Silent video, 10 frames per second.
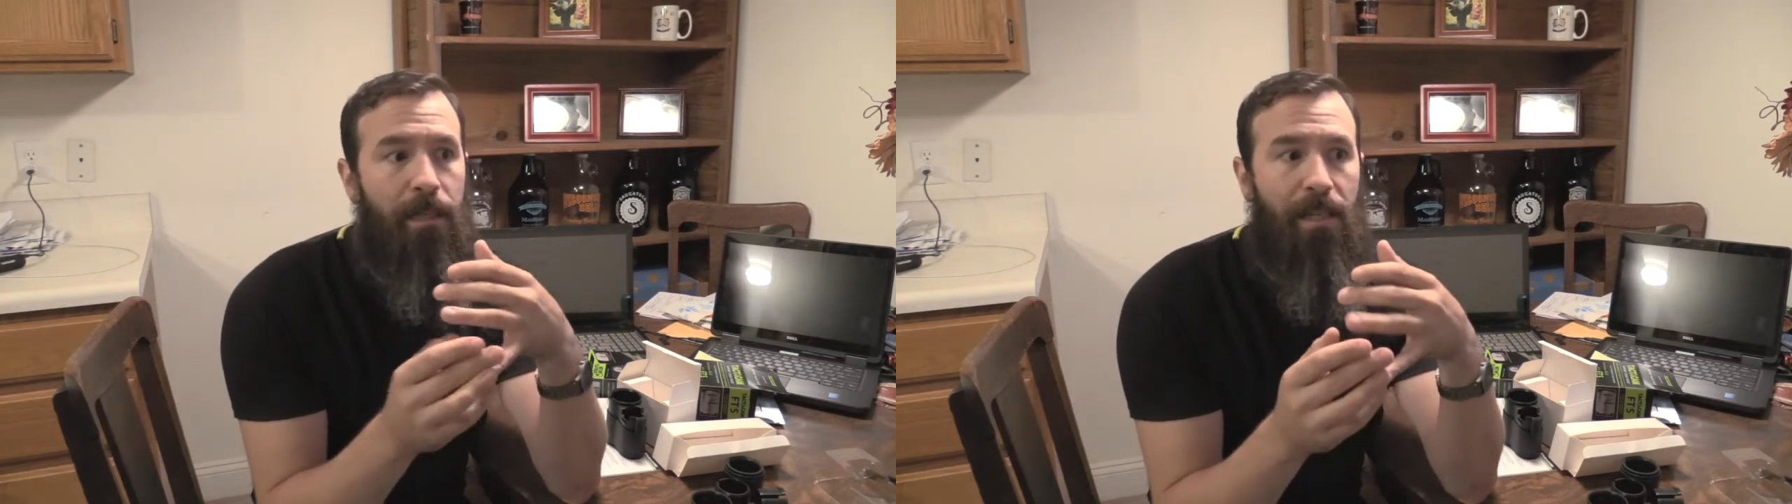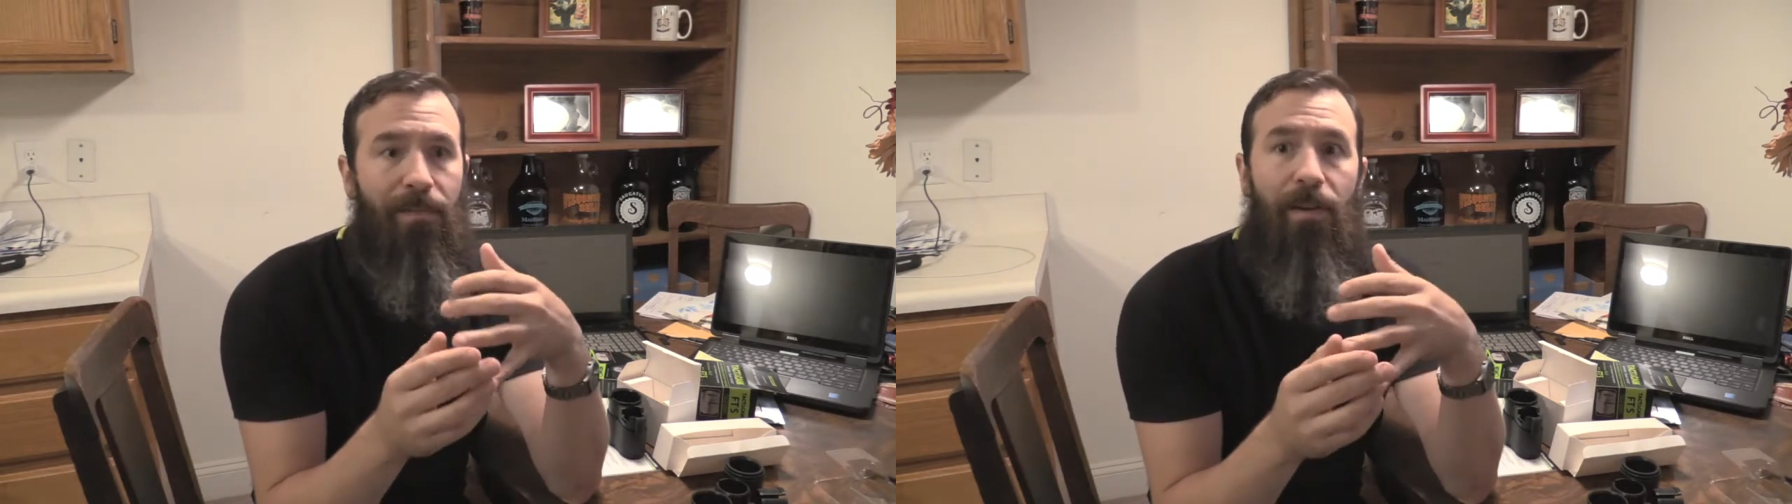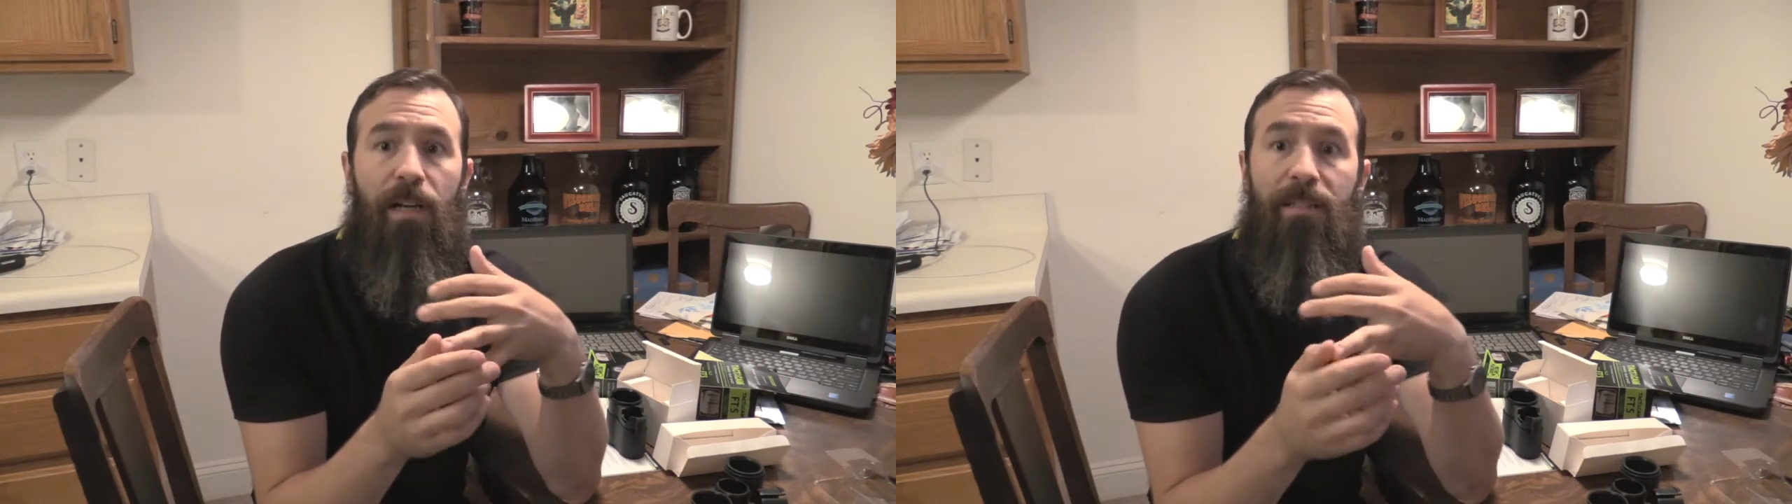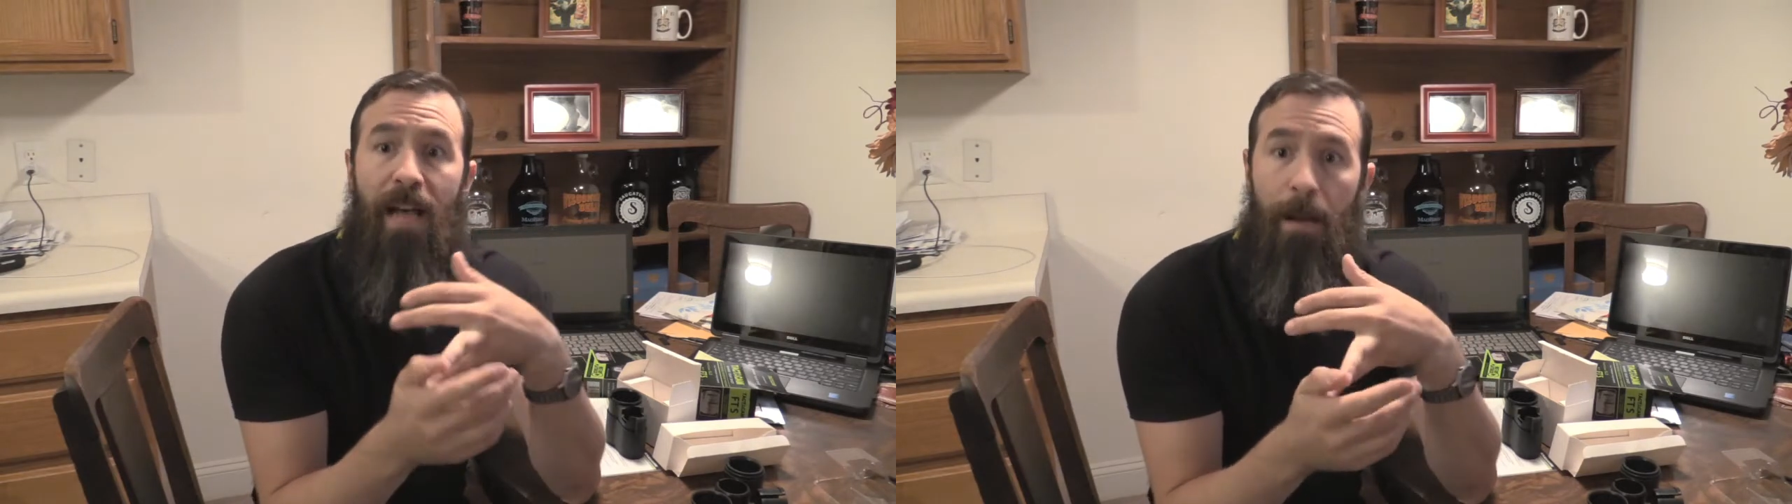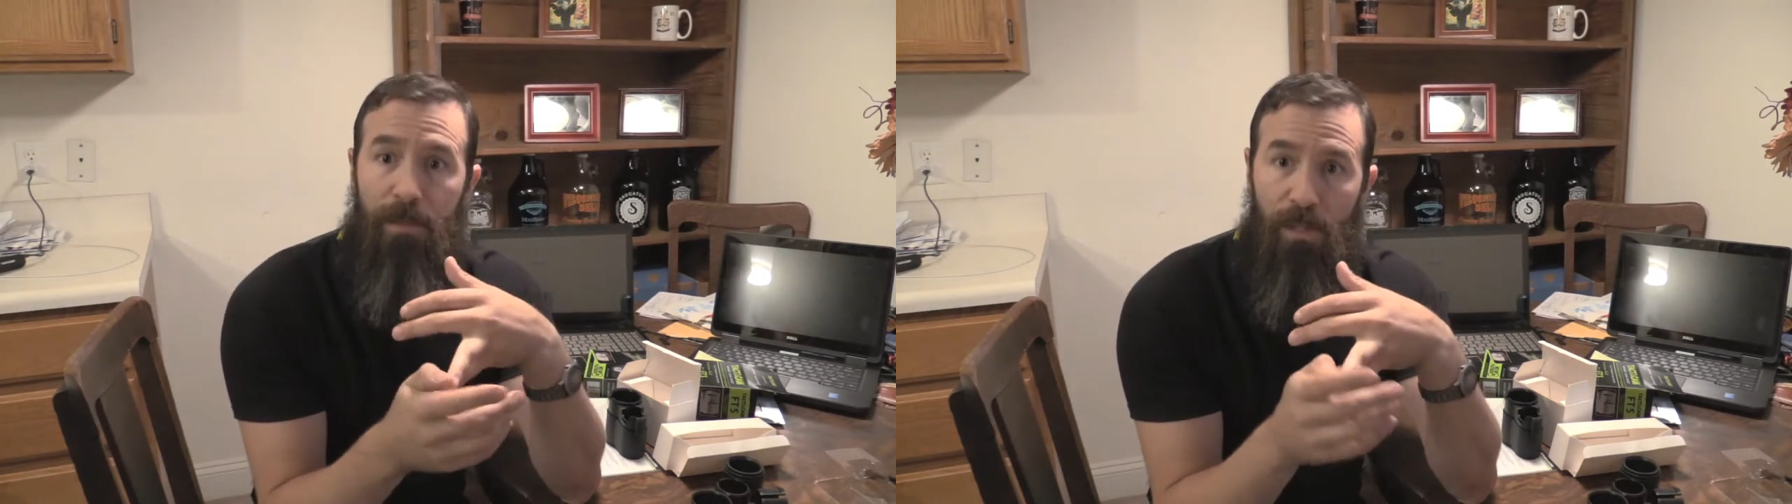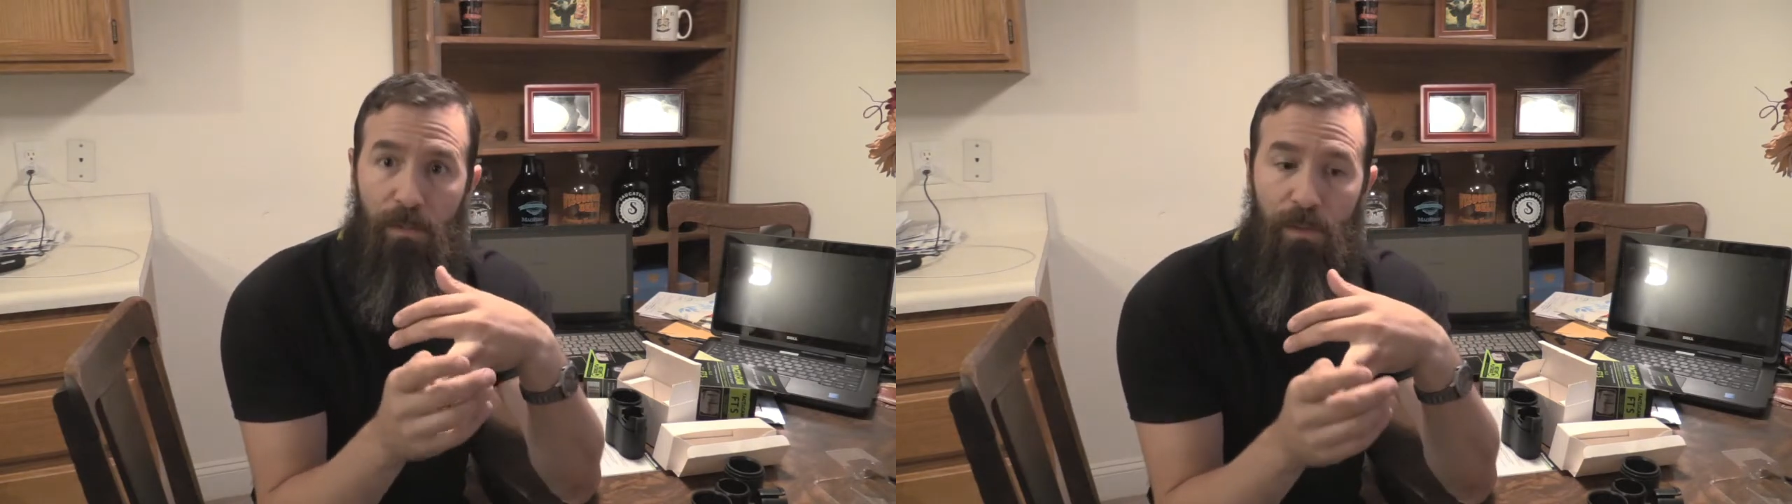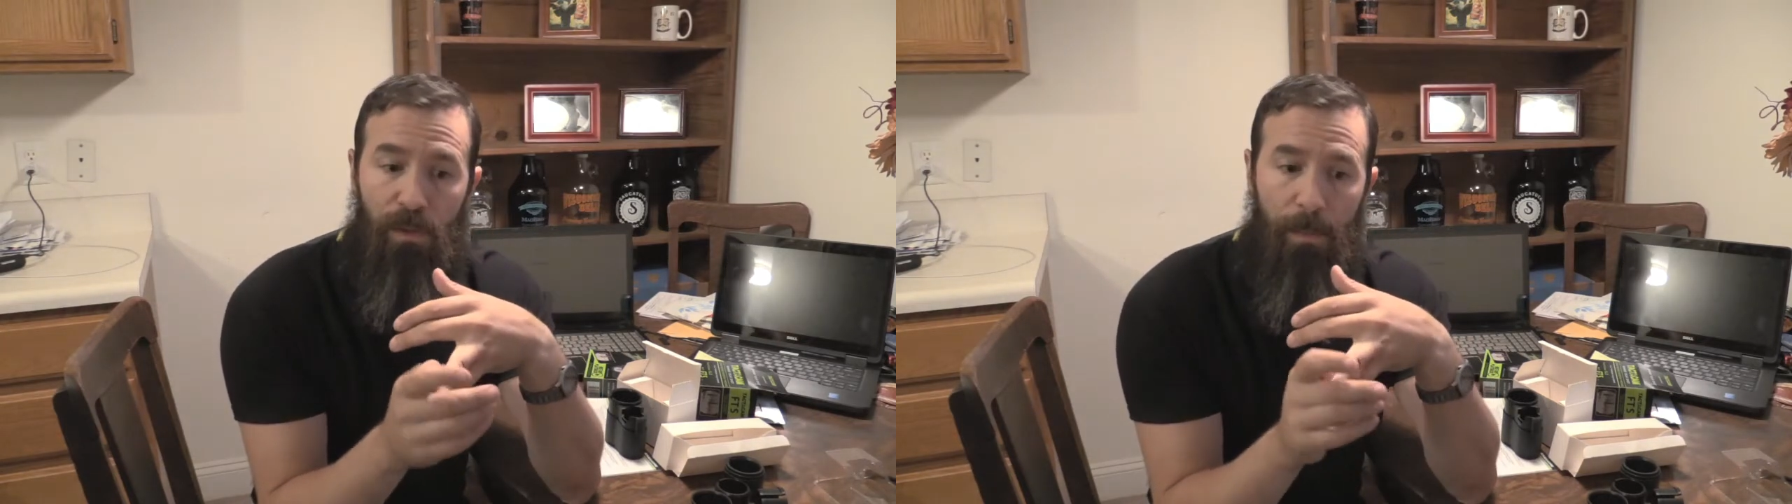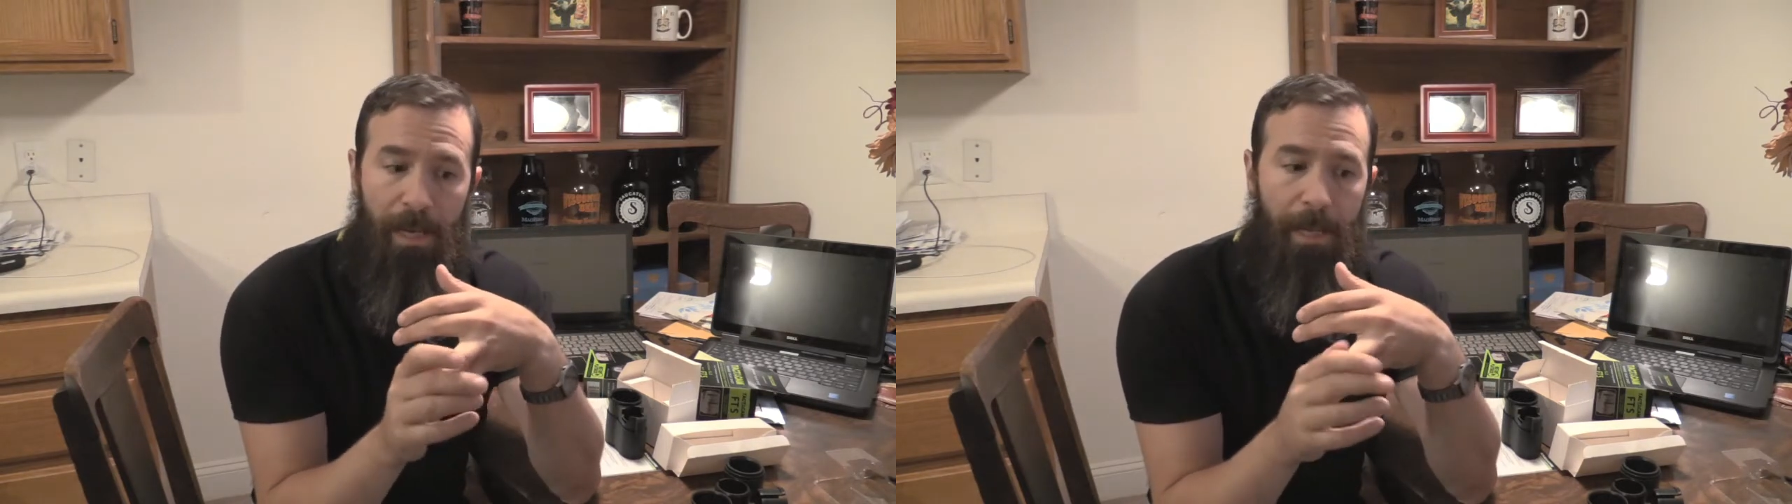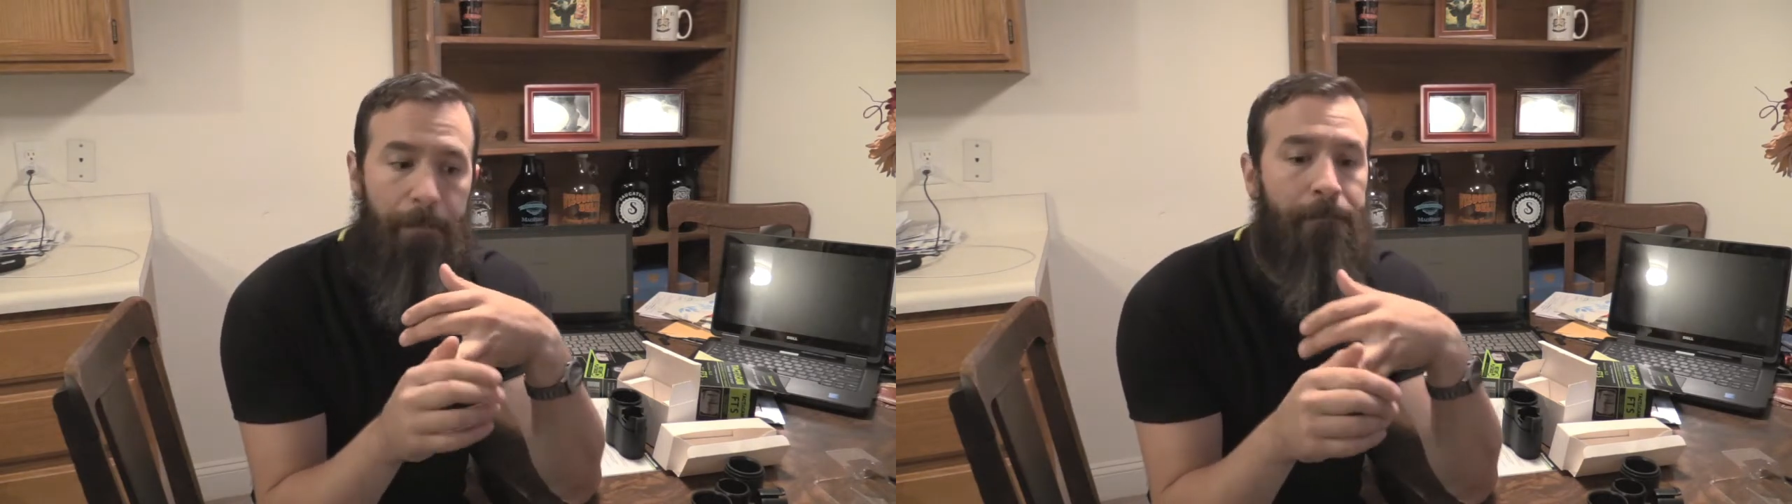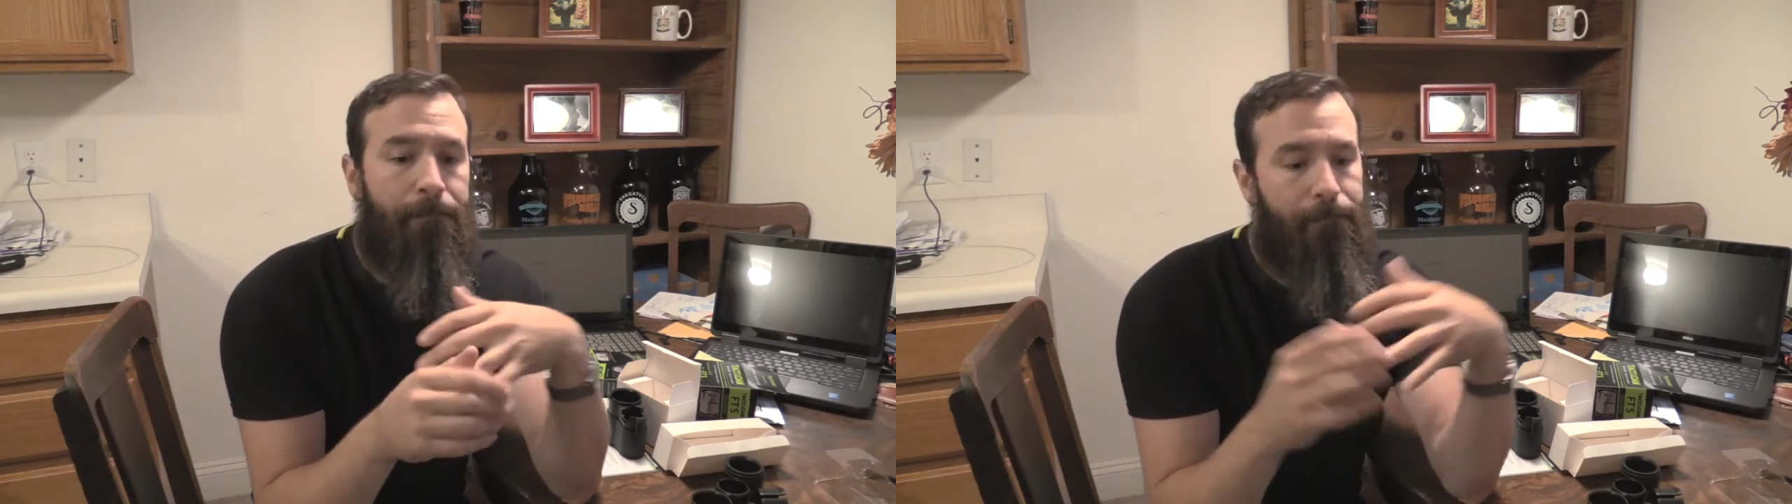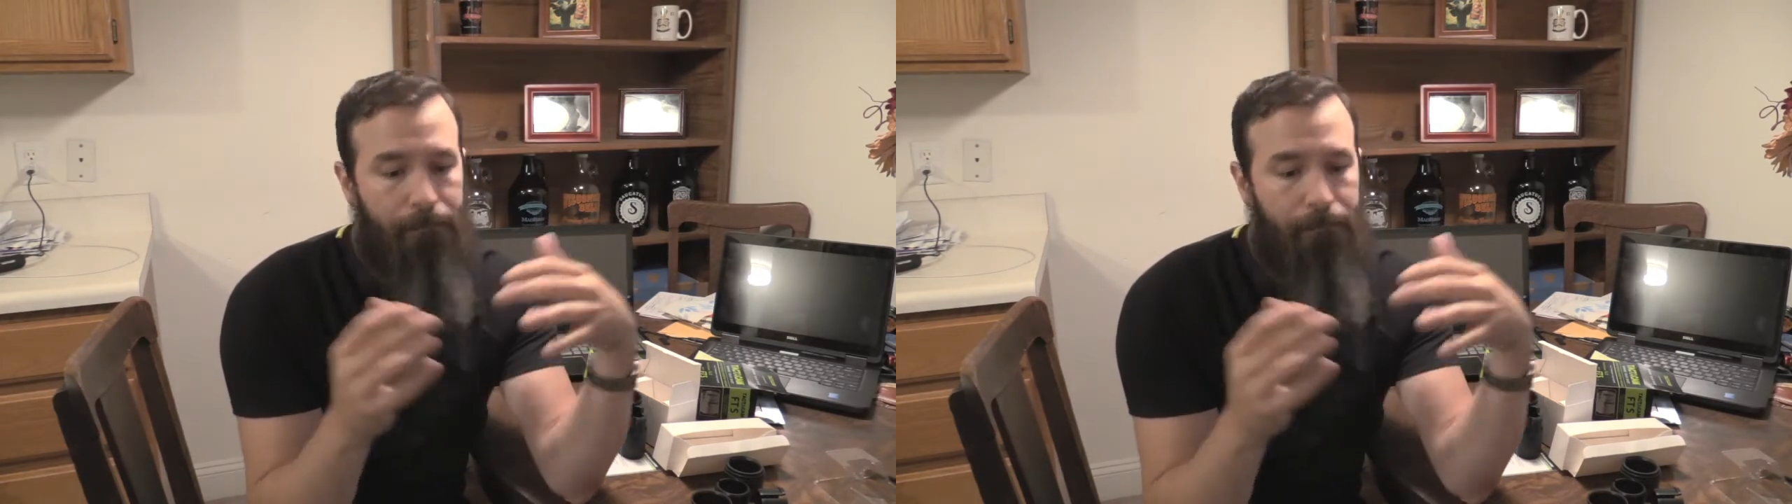does have various options for zooming in.